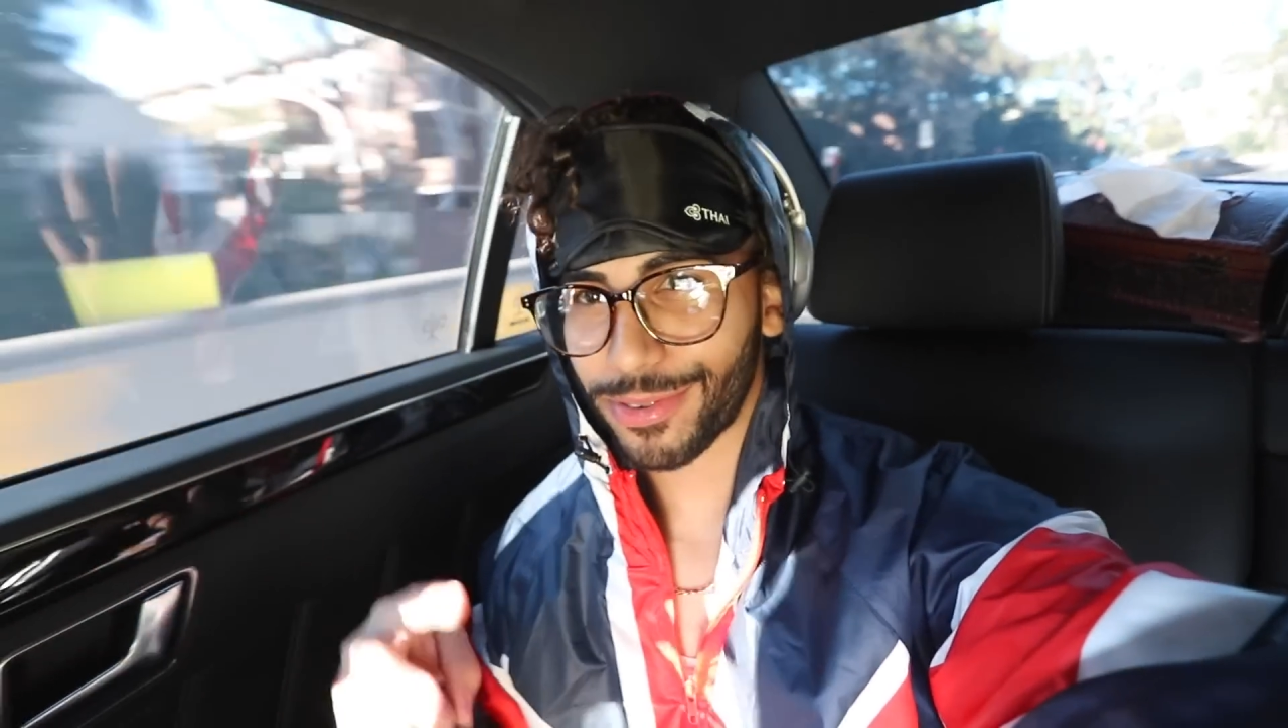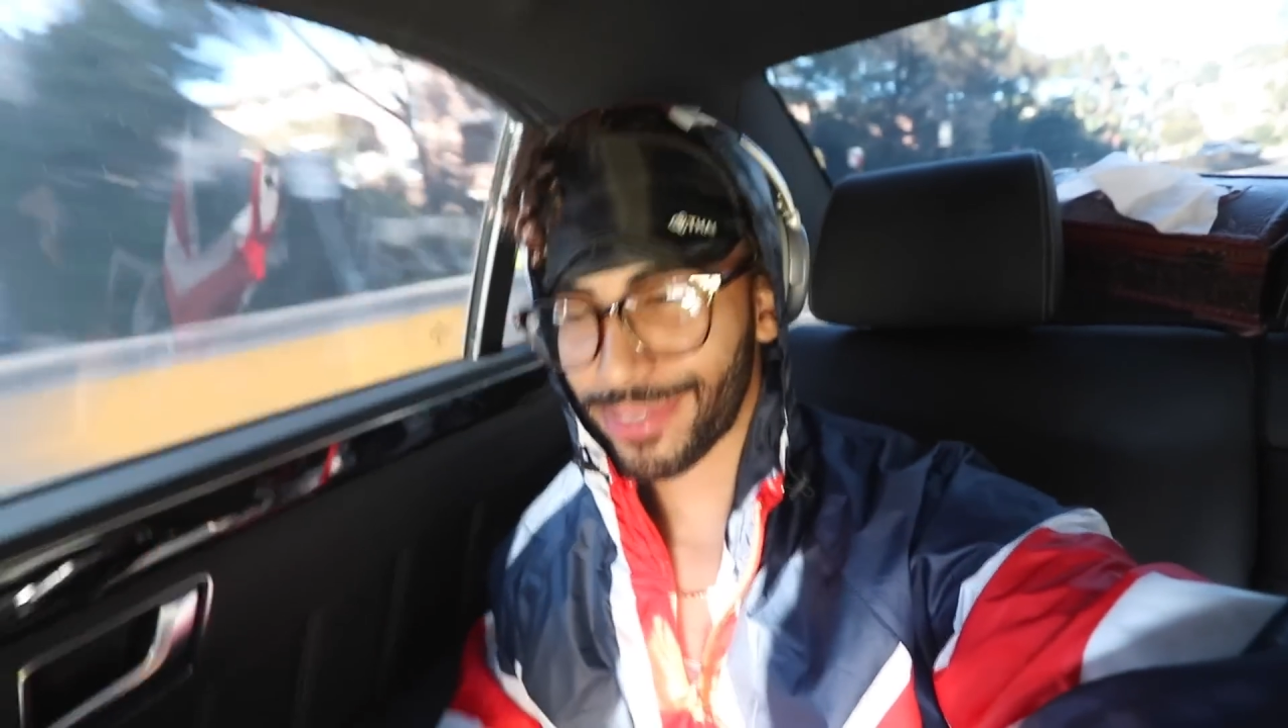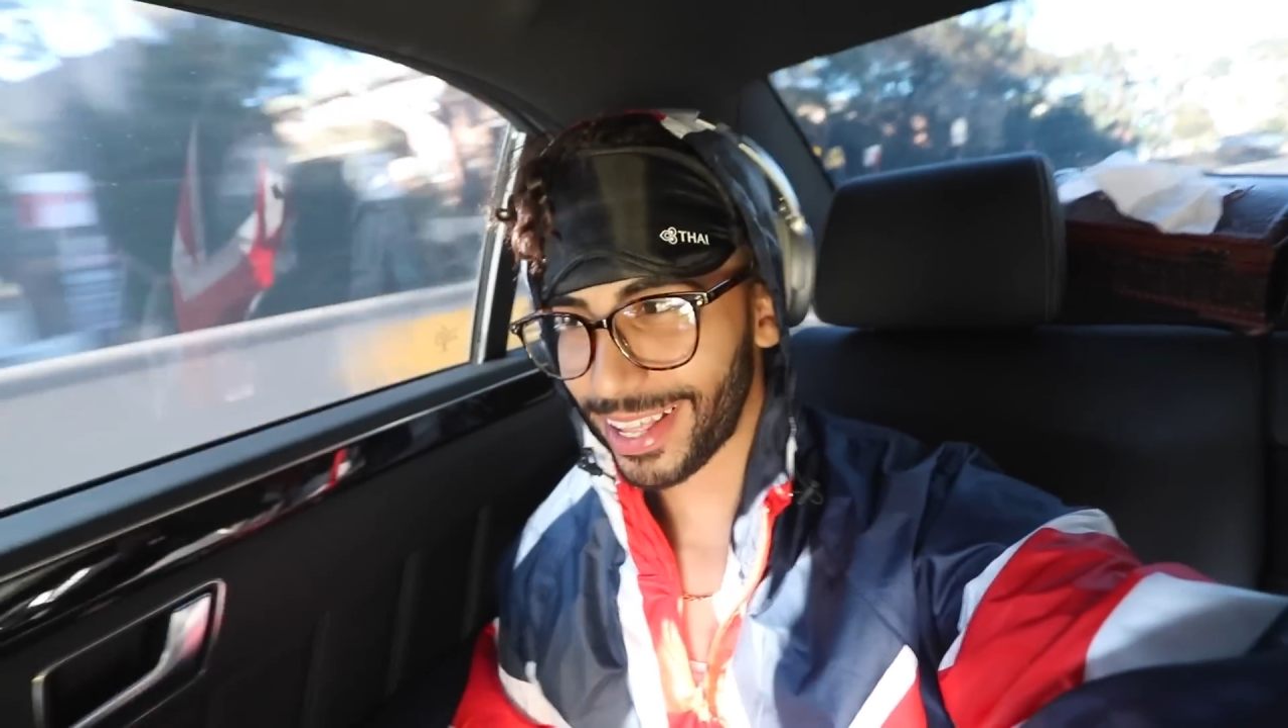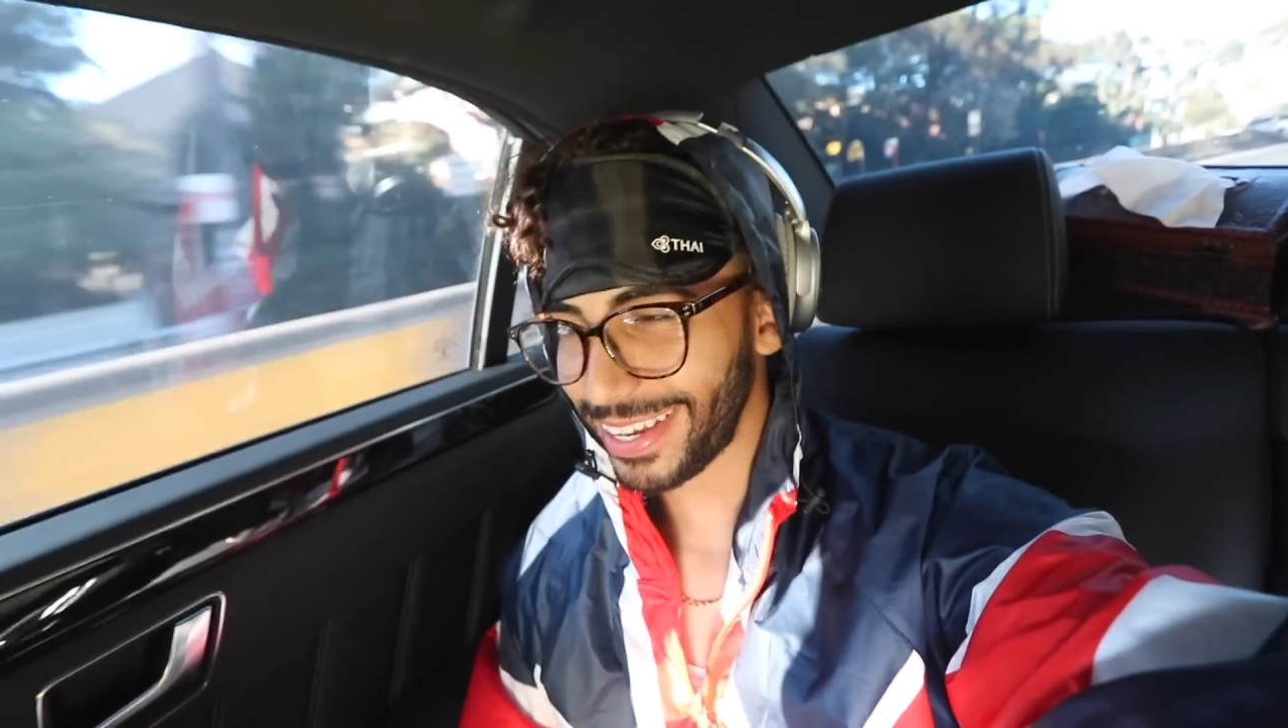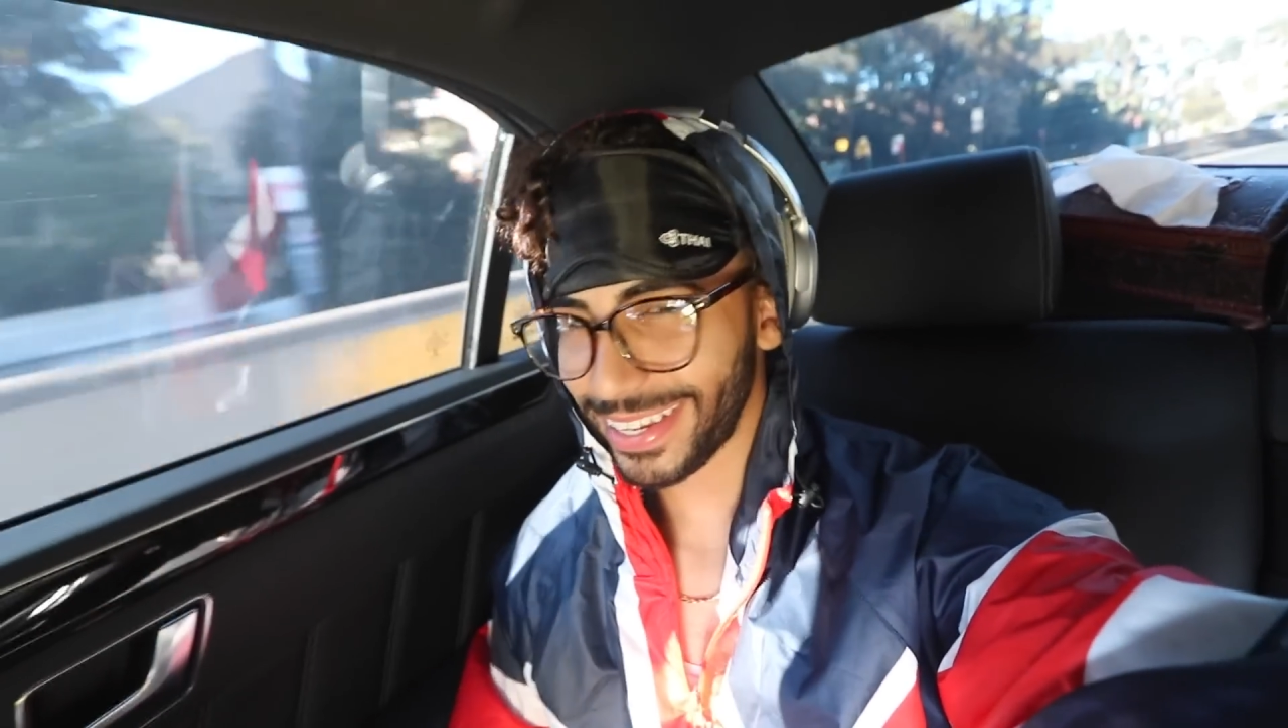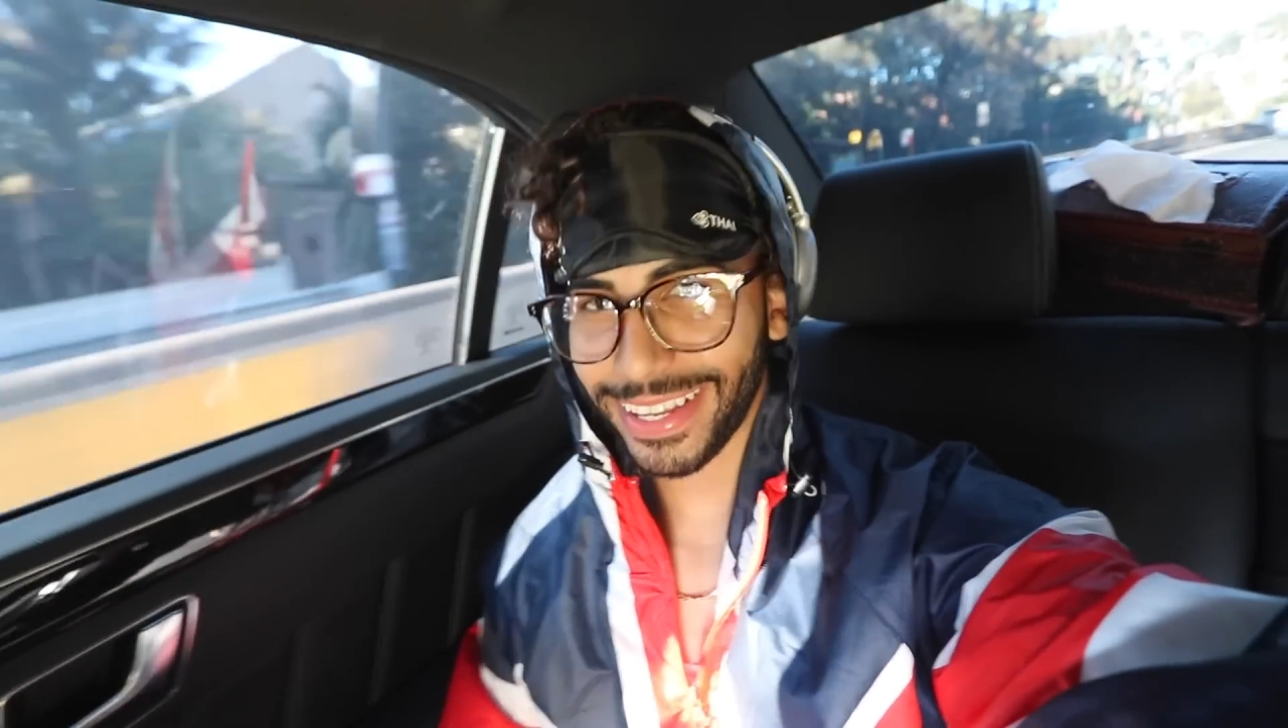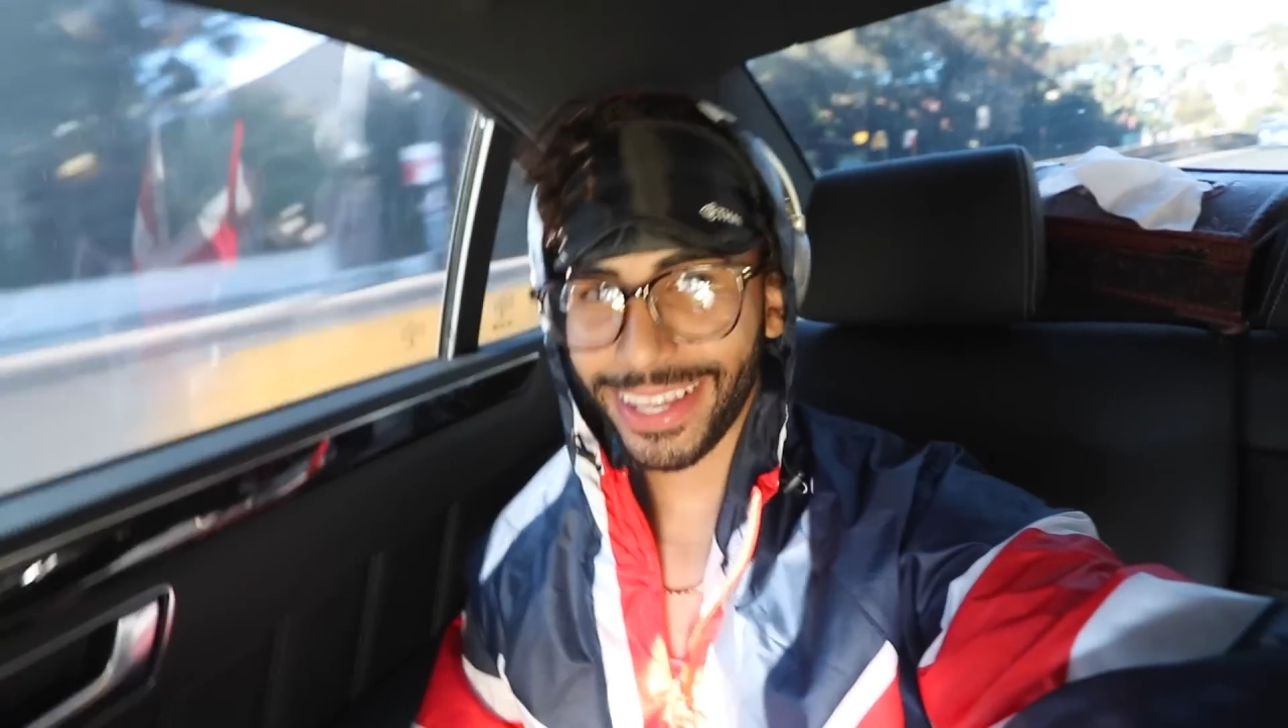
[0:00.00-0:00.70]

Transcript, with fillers: flight